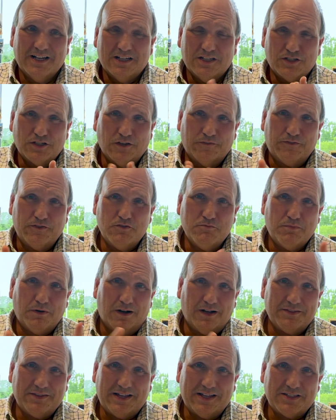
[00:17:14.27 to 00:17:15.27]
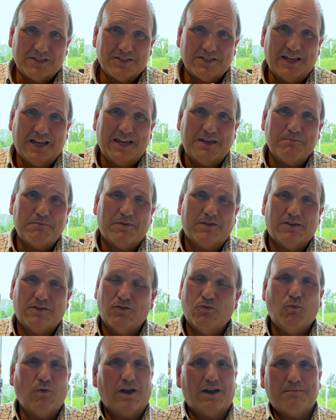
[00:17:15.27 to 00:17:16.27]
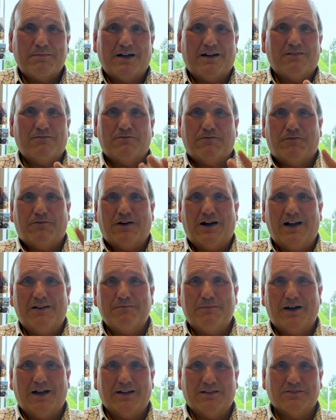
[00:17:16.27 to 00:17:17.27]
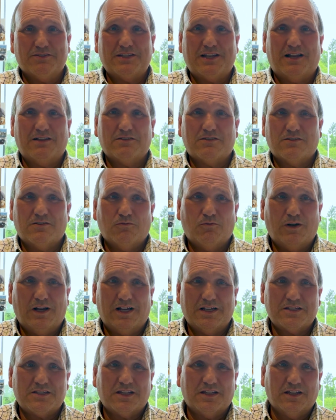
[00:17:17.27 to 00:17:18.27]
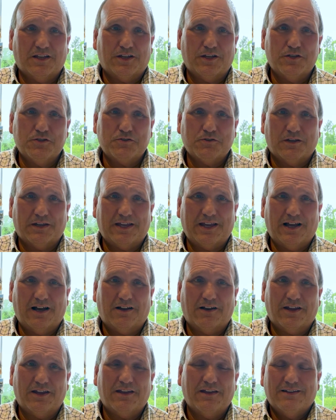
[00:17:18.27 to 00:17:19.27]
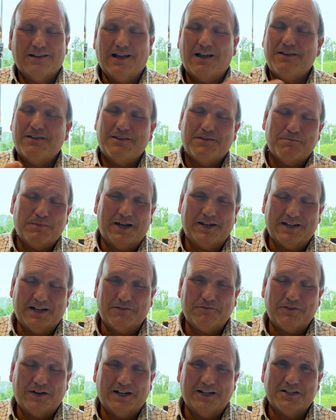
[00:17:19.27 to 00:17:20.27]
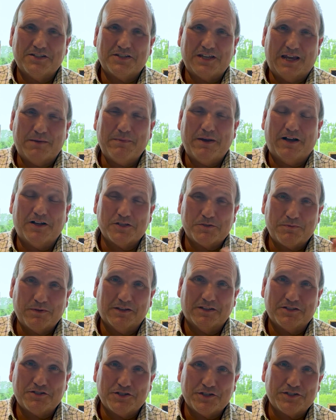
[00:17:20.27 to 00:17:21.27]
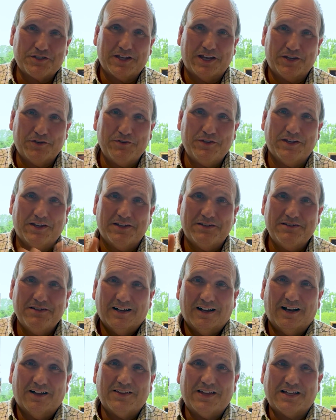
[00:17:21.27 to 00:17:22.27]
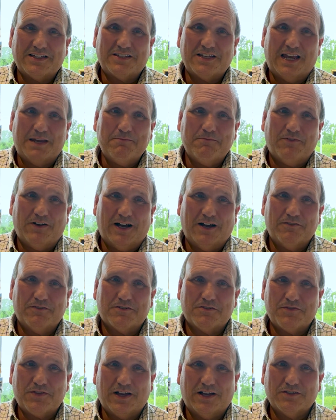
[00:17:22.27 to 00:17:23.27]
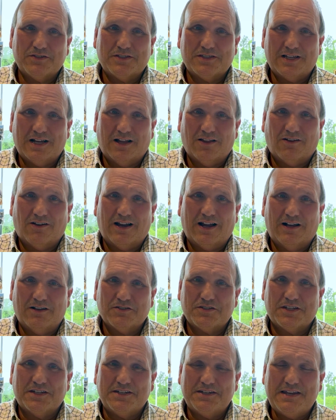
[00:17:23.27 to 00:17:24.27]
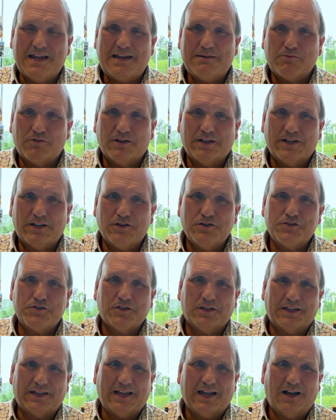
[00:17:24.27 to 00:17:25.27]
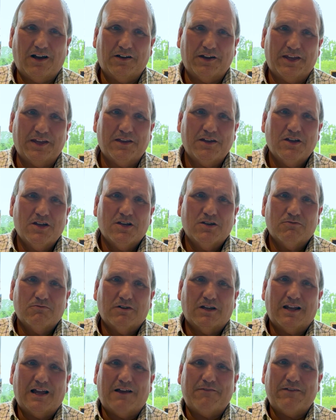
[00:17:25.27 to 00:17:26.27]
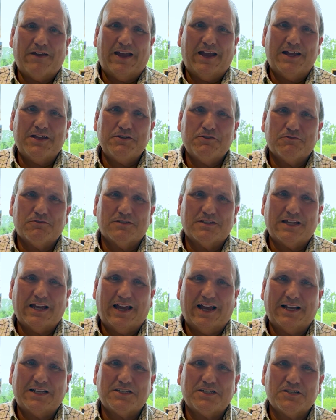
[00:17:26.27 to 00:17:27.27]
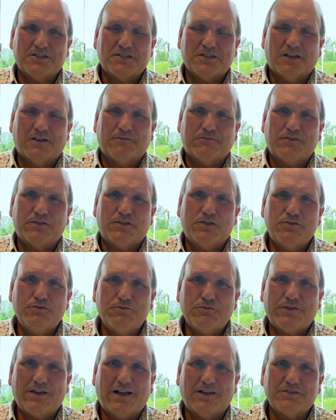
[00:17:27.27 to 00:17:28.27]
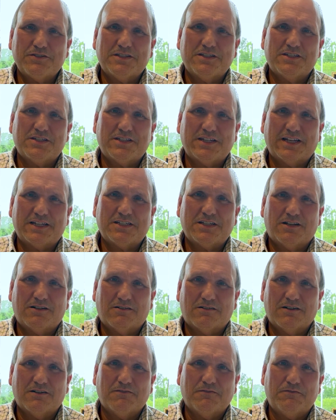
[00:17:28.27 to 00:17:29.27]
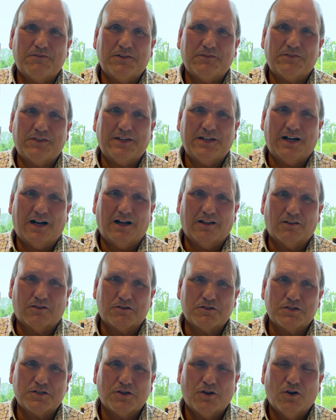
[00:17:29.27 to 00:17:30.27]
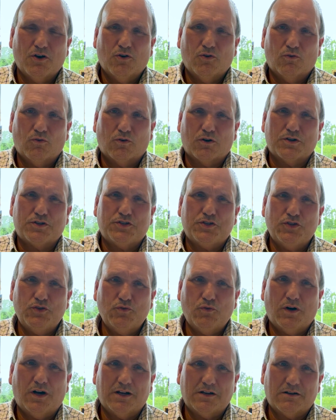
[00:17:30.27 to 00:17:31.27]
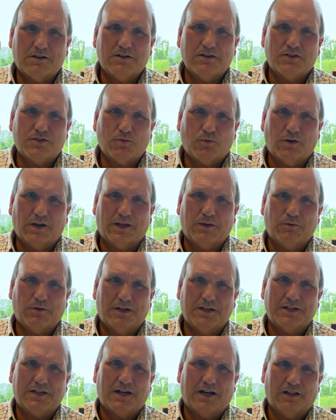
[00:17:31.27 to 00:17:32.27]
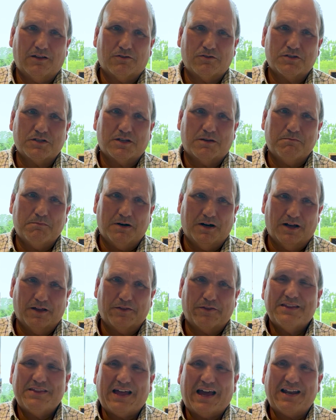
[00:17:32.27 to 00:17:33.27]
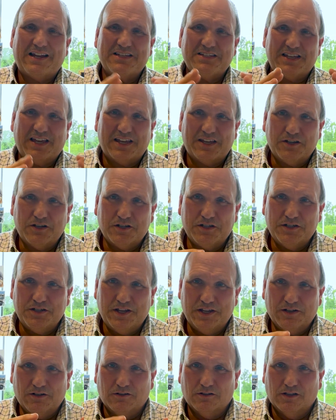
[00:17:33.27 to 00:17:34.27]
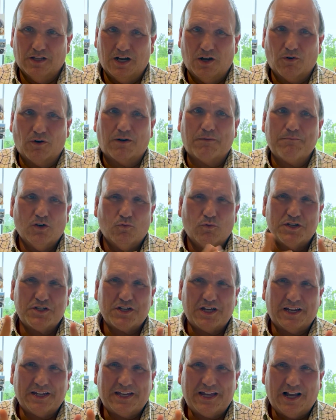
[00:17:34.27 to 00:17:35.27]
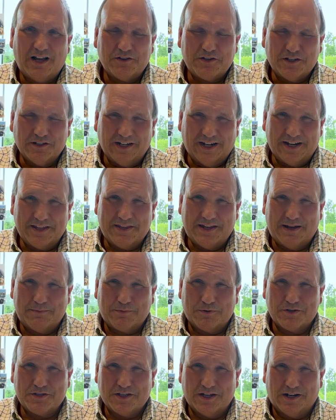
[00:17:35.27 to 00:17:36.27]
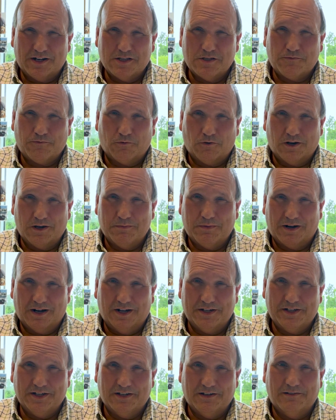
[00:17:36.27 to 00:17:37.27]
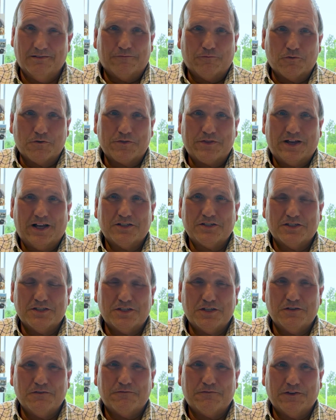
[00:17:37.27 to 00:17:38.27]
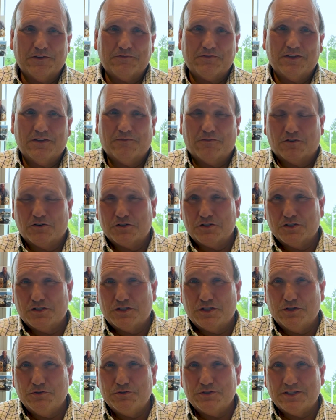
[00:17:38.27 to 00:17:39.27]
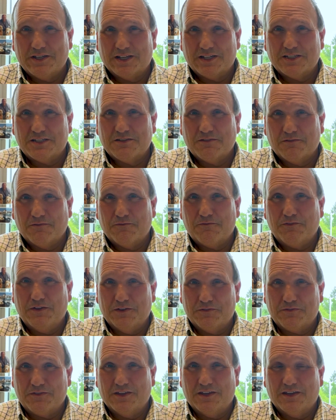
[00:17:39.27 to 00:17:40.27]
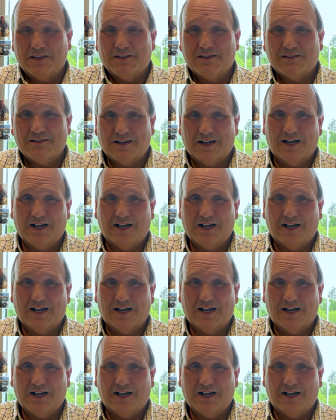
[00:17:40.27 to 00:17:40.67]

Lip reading: So if you bought that same, you went about 5 miles out to the west in the Goochland County, you might not find the same house, but let's just say you did. That same $500,000 house in neighboring Goochland County would have annual taxes of $2,650 or $221 a month. That is a good deal lower. Wish I'd calculated that percentage for you, but I didn't. $4,250 versus $2,650.